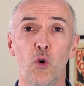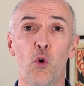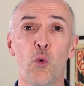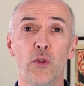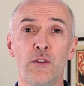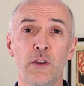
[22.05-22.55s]

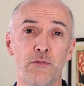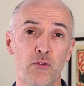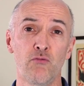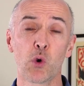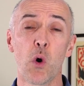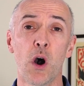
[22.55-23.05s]
all with
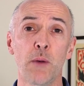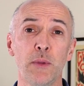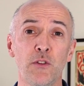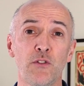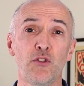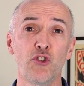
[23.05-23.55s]
different
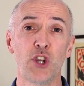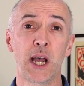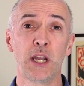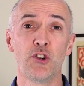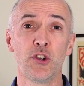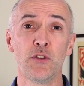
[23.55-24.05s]
requirements and
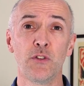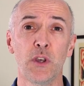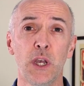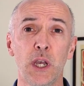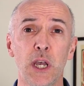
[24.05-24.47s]
challenges,